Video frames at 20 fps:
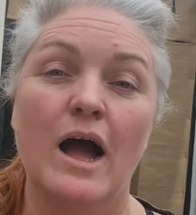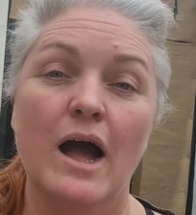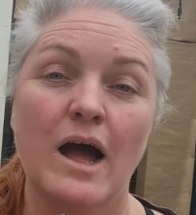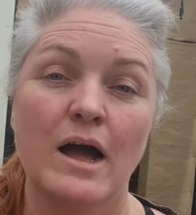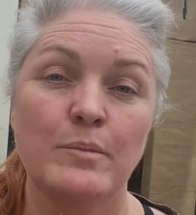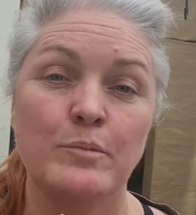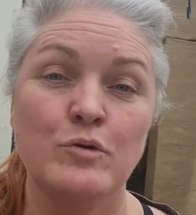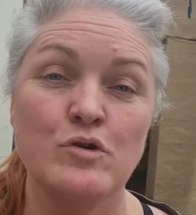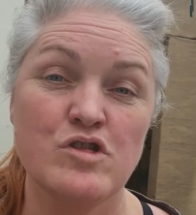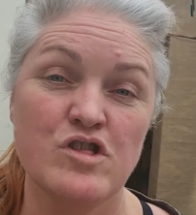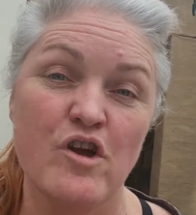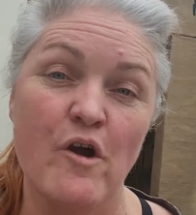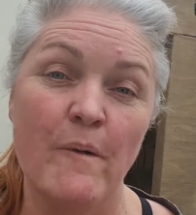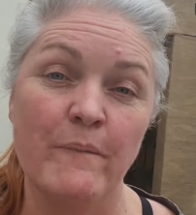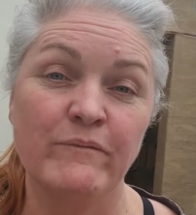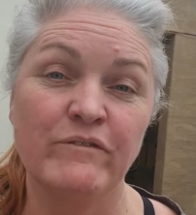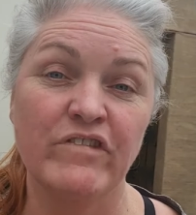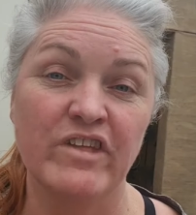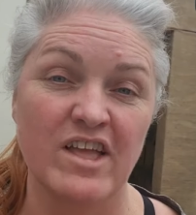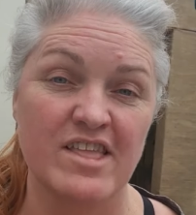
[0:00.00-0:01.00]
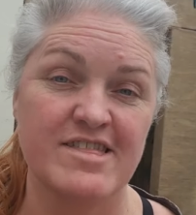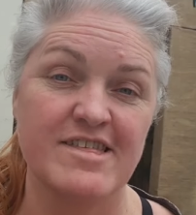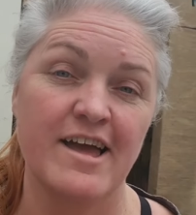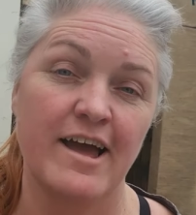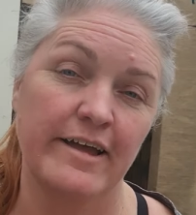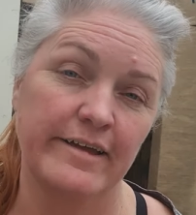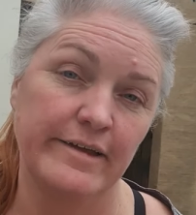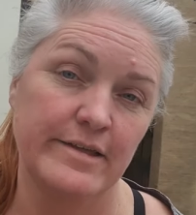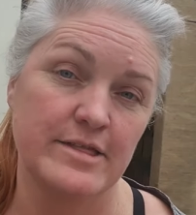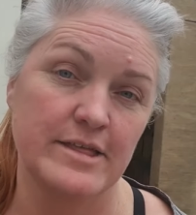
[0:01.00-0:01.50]
I put it on for the
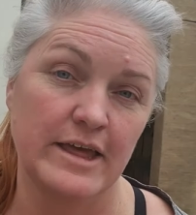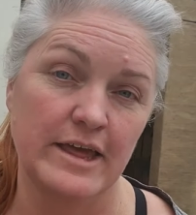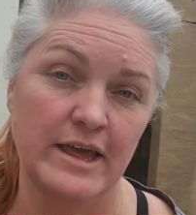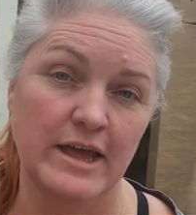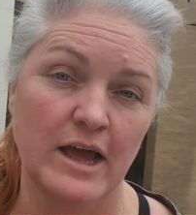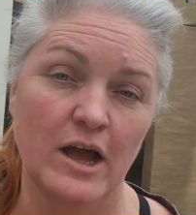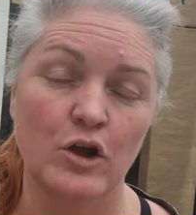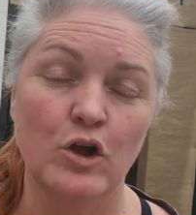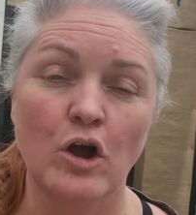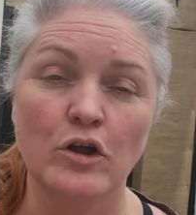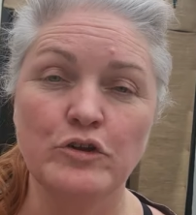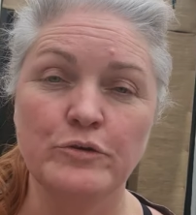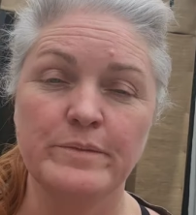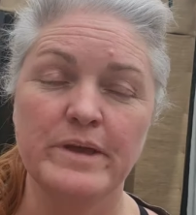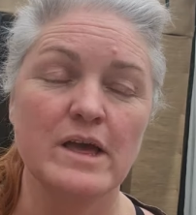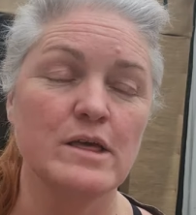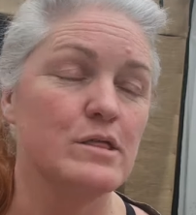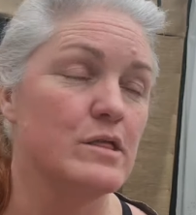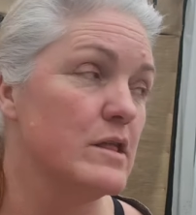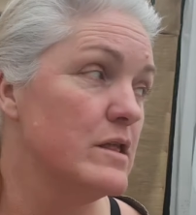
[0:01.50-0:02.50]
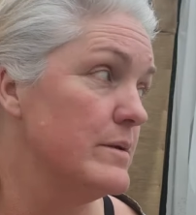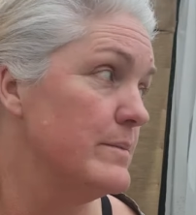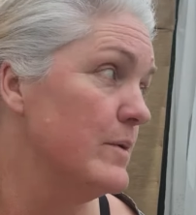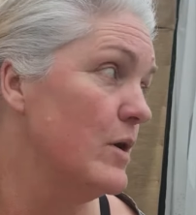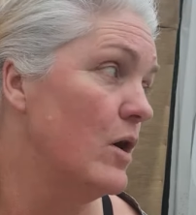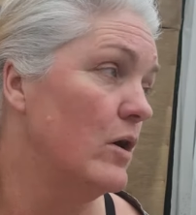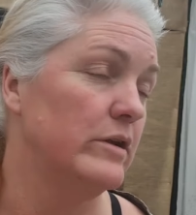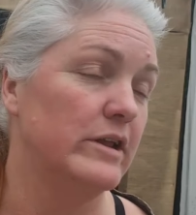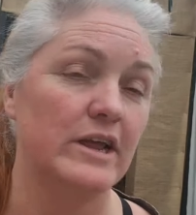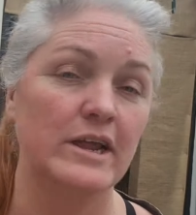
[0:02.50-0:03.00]
entire day. I got up yesterday
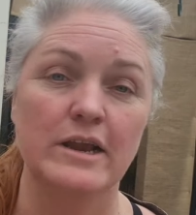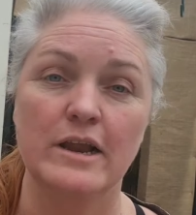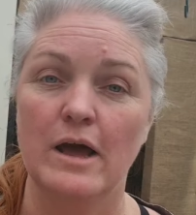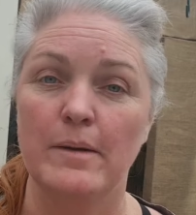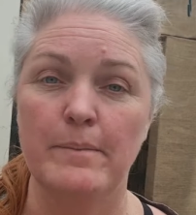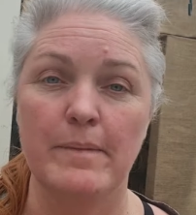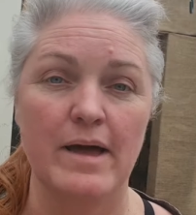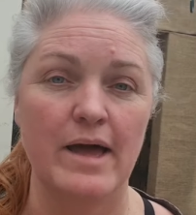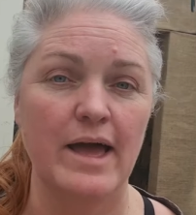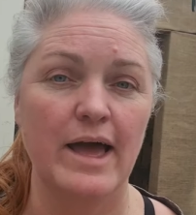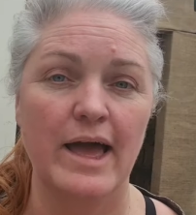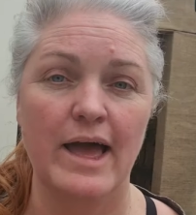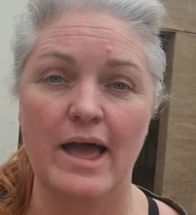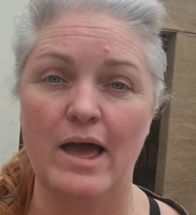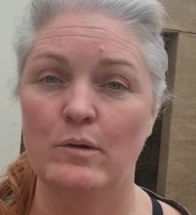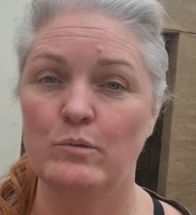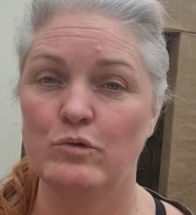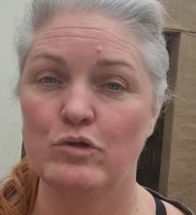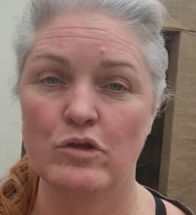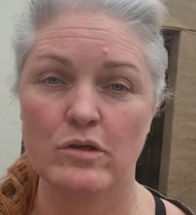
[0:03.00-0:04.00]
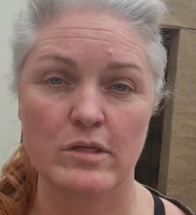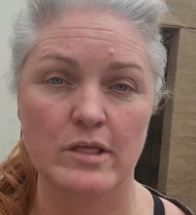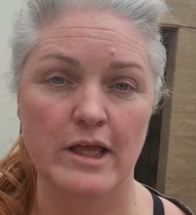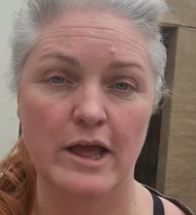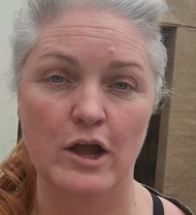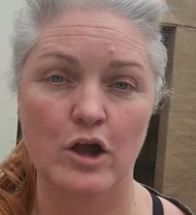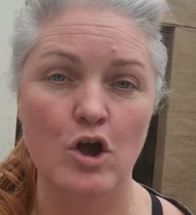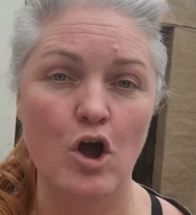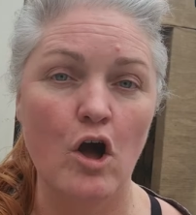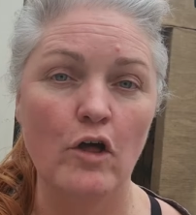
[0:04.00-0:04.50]
morning and my hair was just
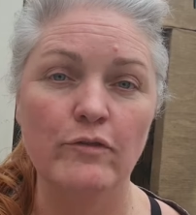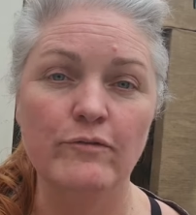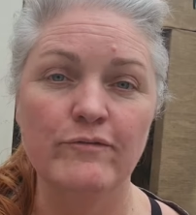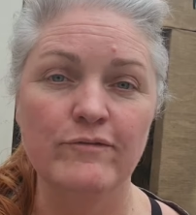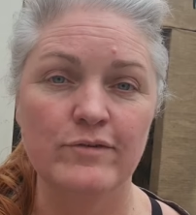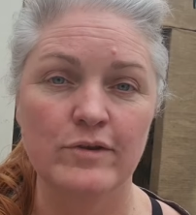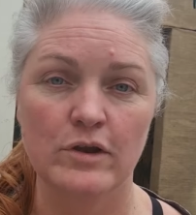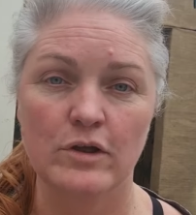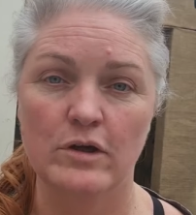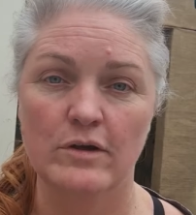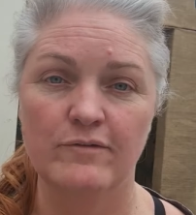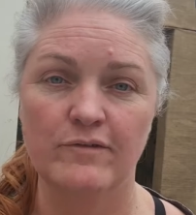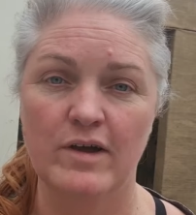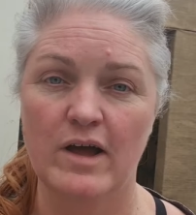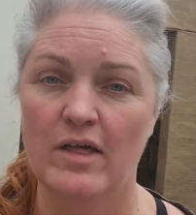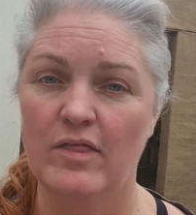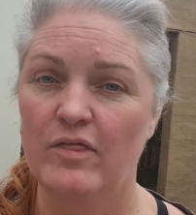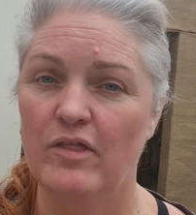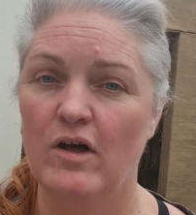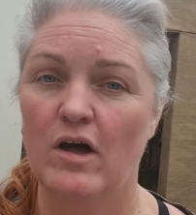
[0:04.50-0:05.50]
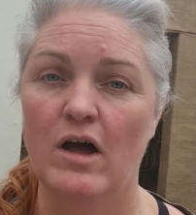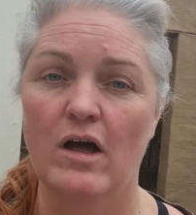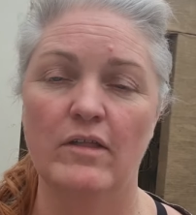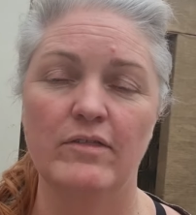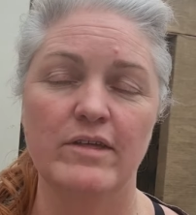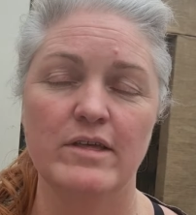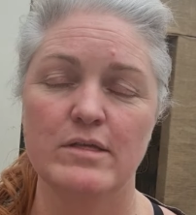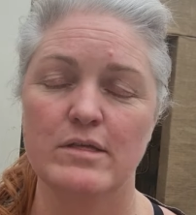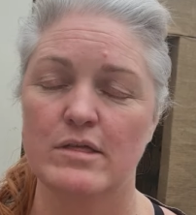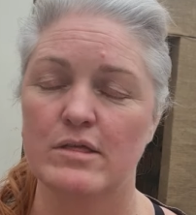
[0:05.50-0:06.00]
like cotton fluff. I thought,
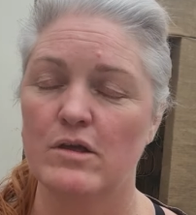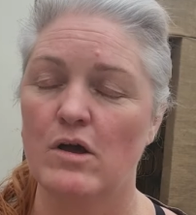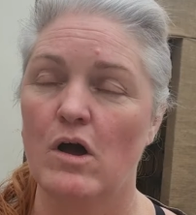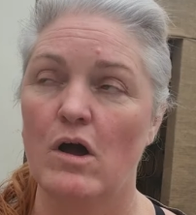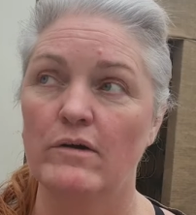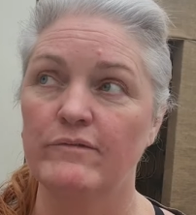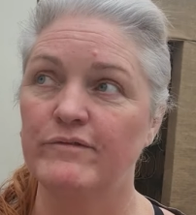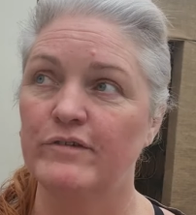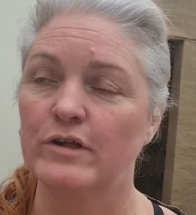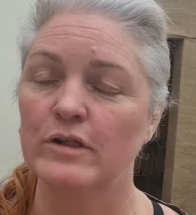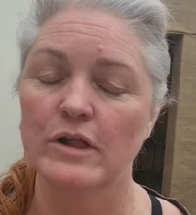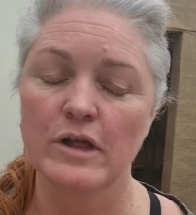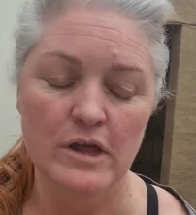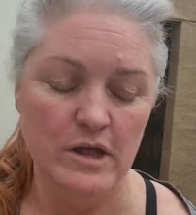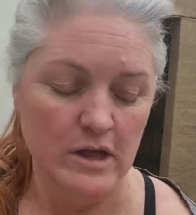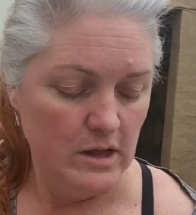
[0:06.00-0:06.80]
this is awful.